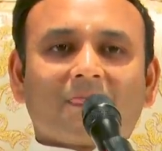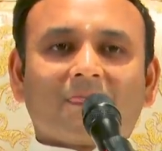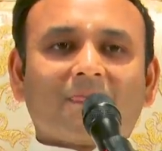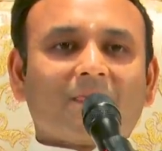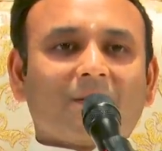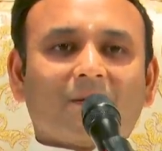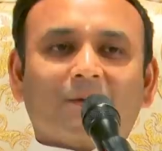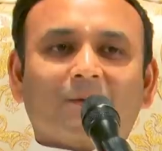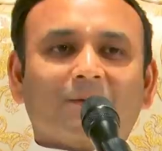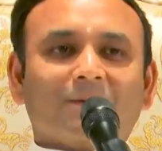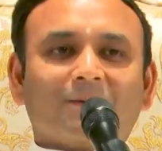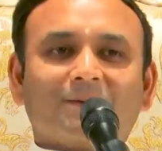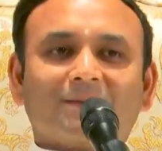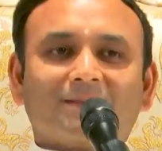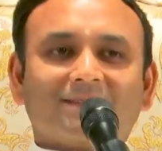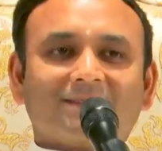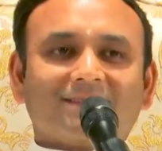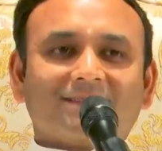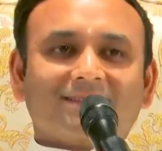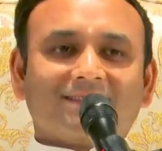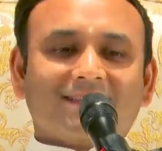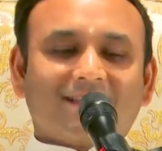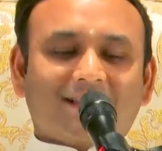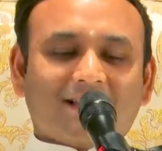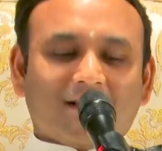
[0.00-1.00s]
No,
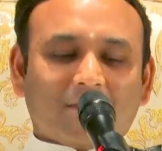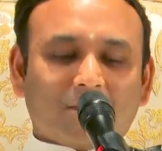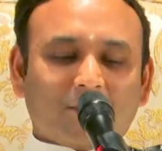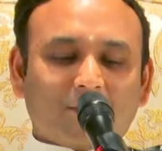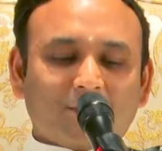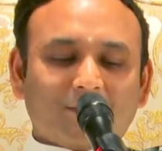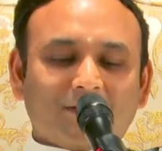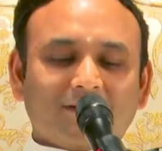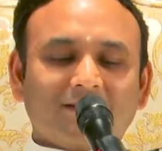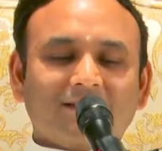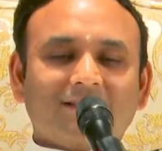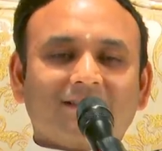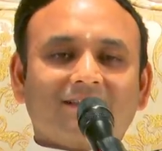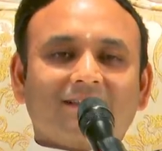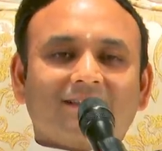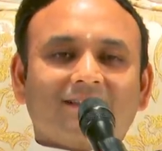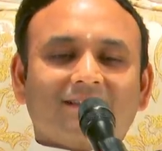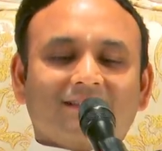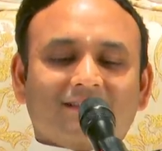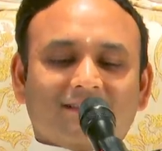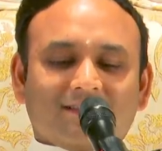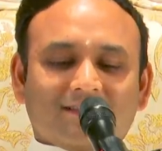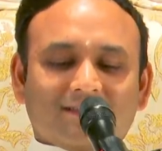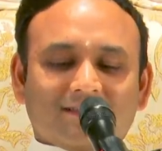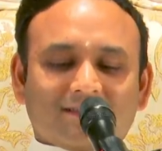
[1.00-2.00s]
they come out a
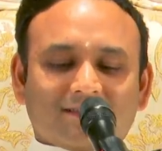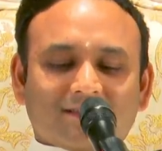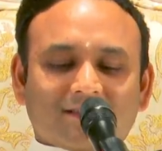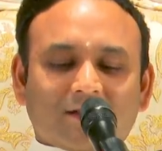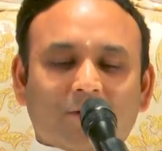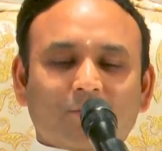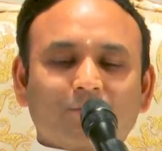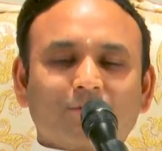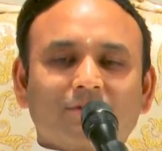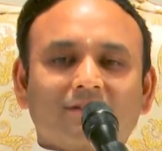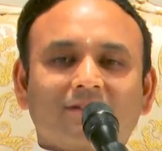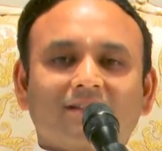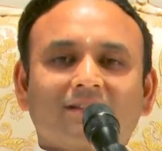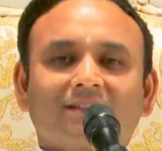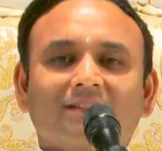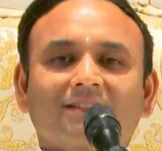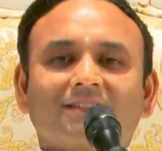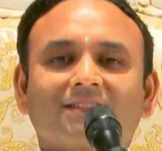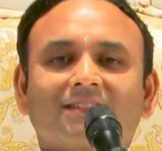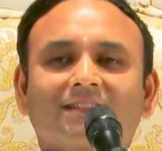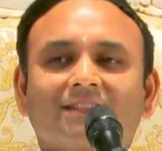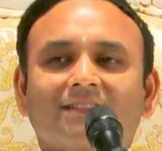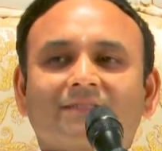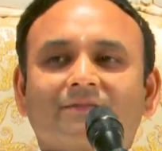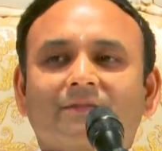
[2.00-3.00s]
scoundrel,
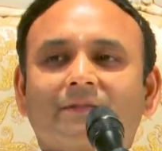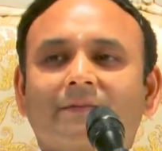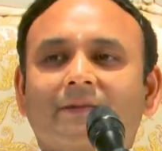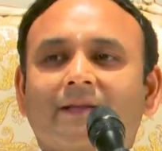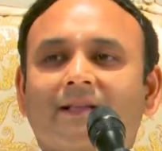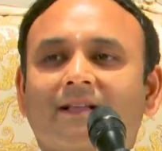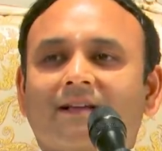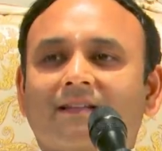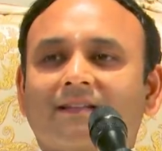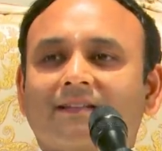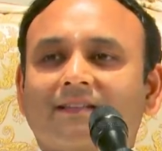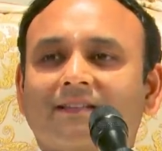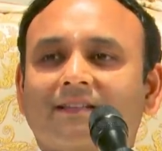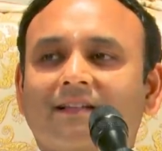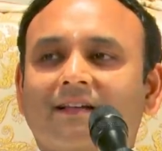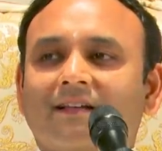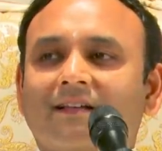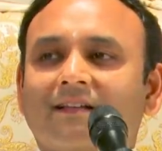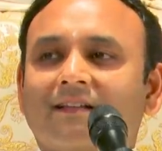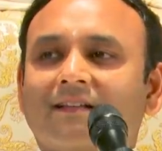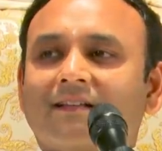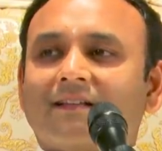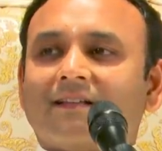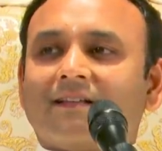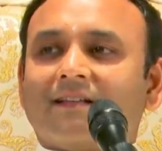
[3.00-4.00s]
says Vivekananda.
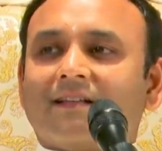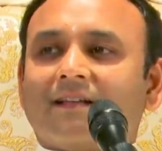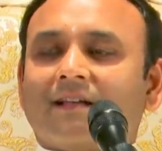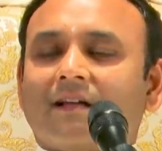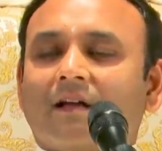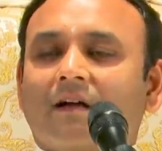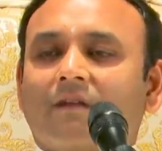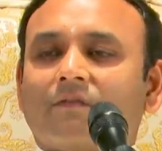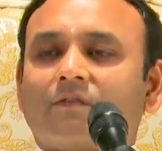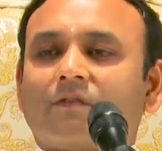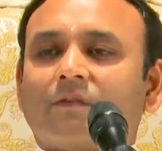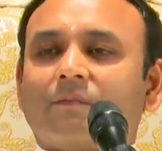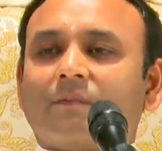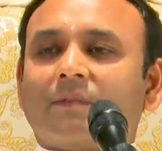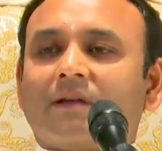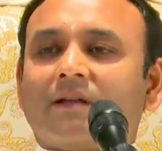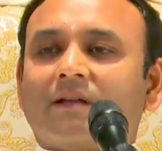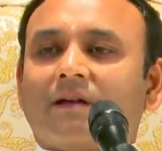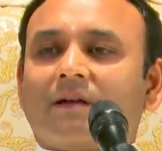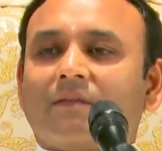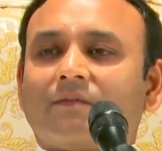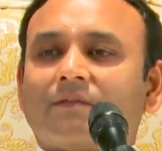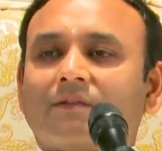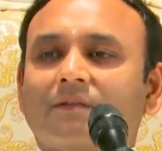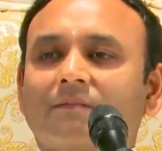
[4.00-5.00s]
After, me,
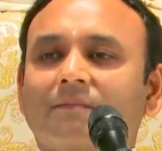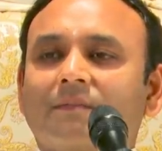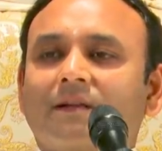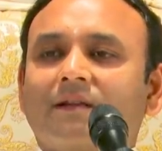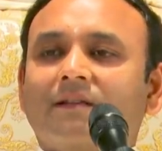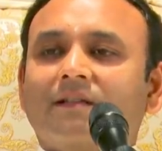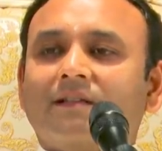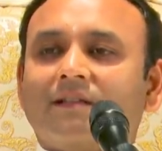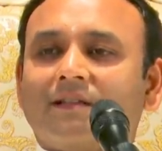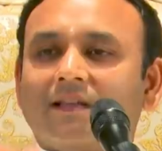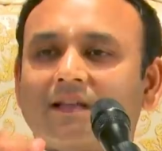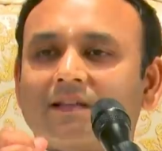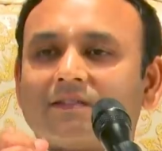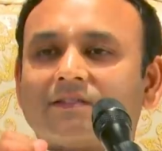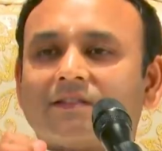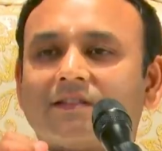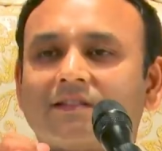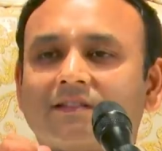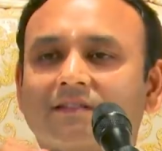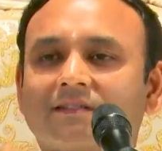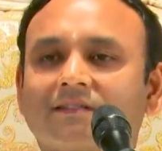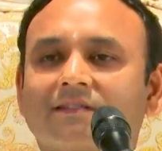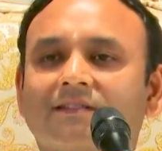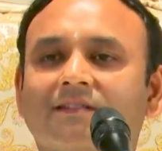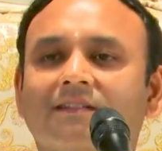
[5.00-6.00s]
after
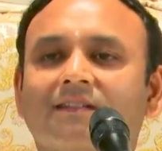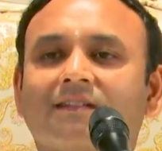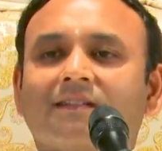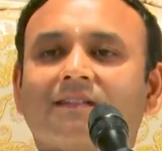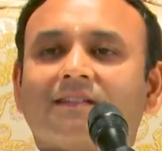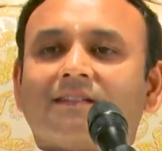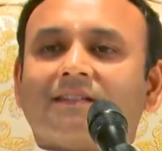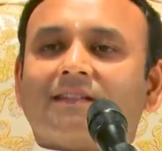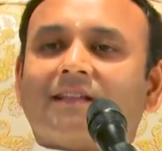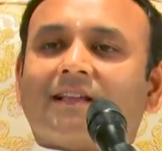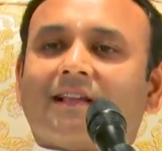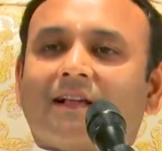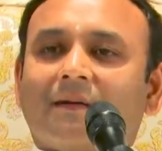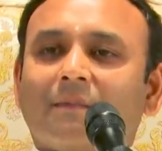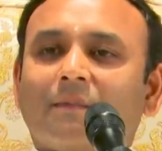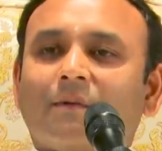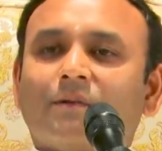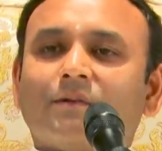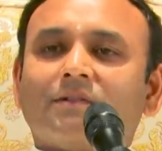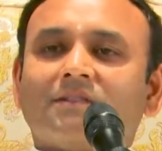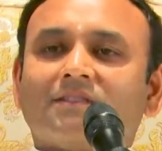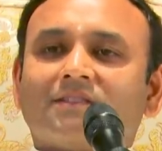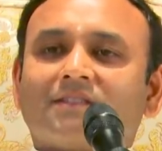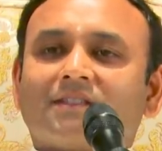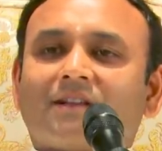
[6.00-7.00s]
medication, they come
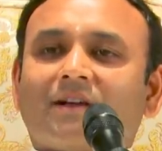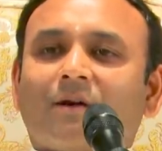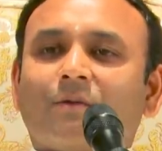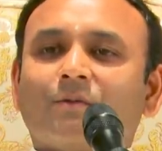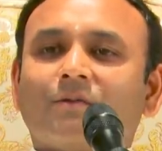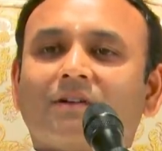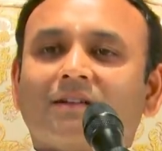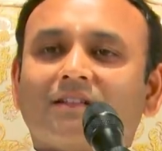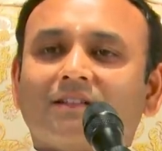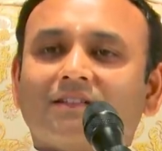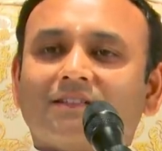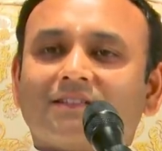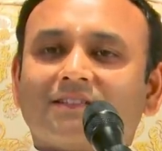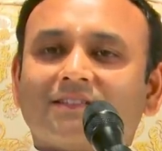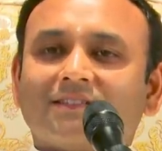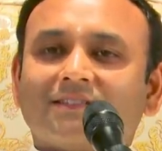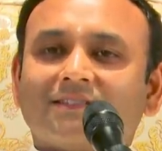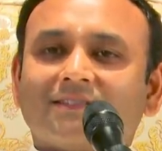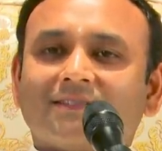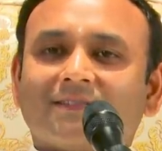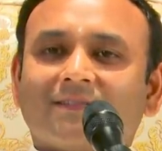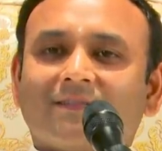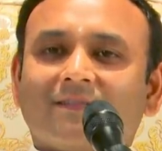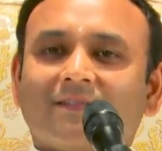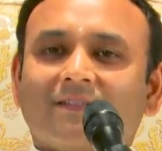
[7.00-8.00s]
out scoundrels.
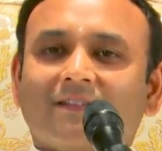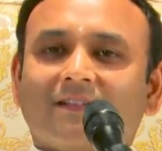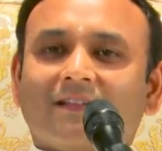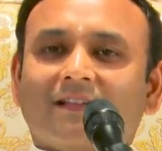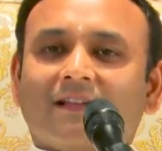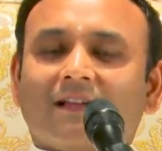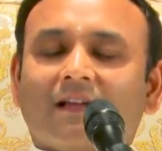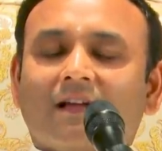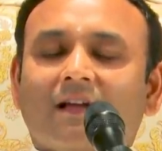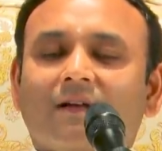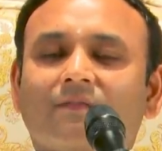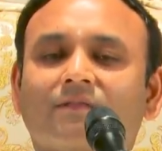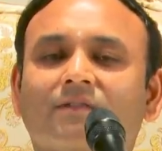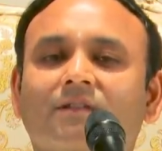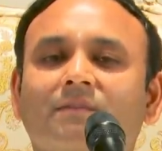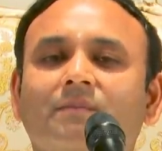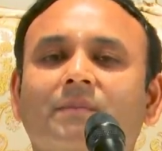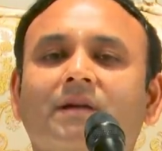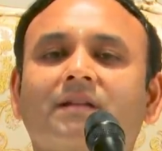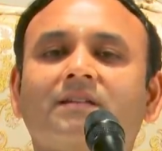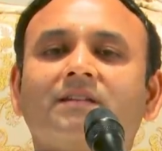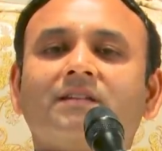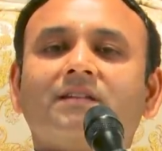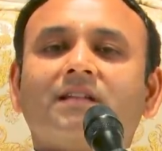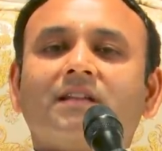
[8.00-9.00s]
After
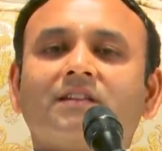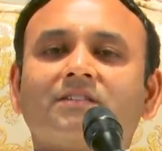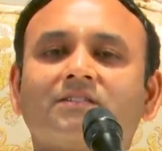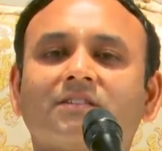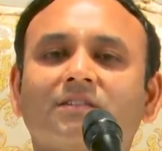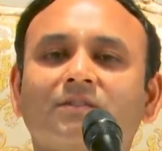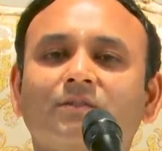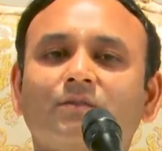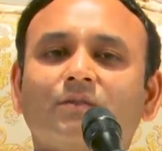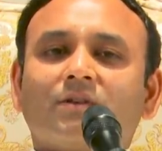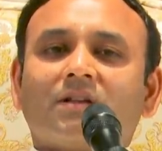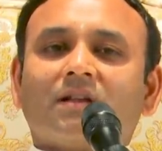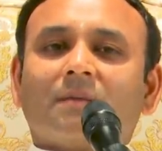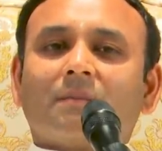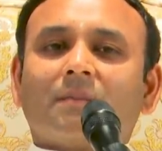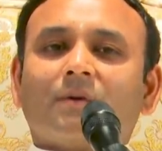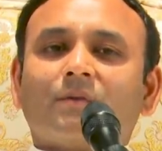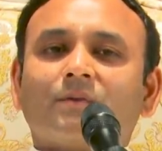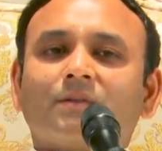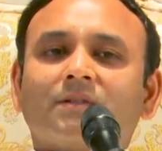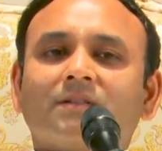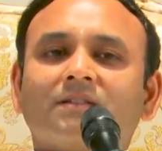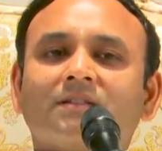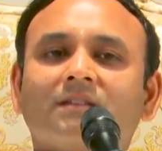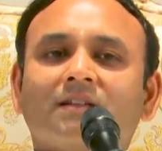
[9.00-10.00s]
meditation, you come
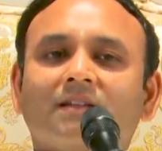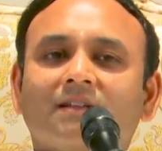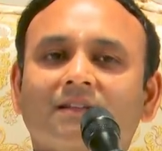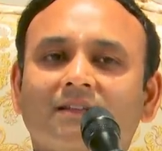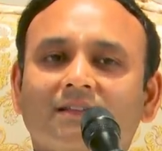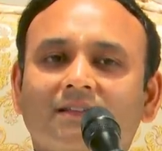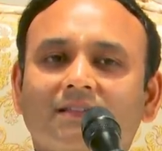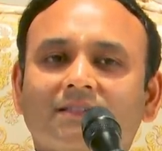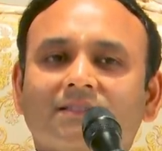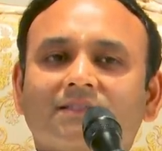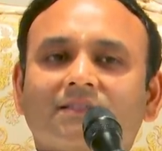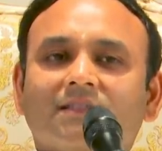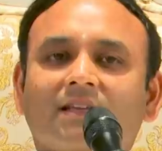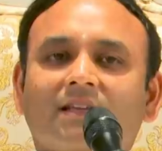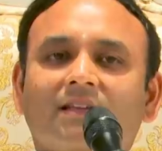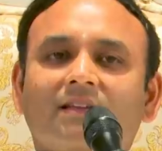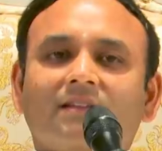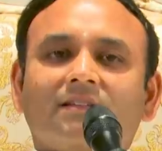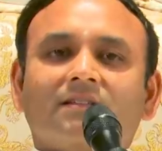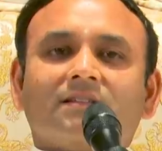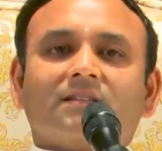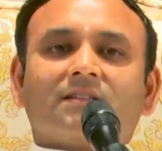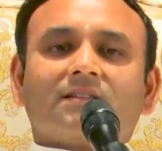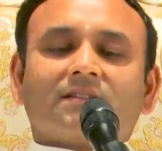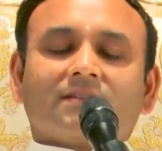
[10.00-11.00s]
out a
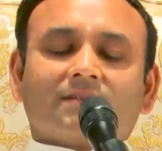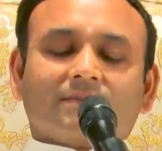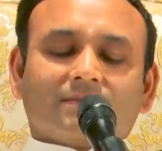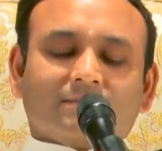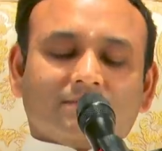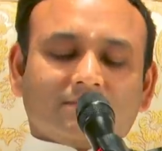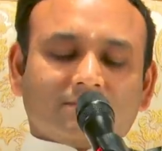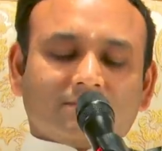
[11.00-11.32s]
saint.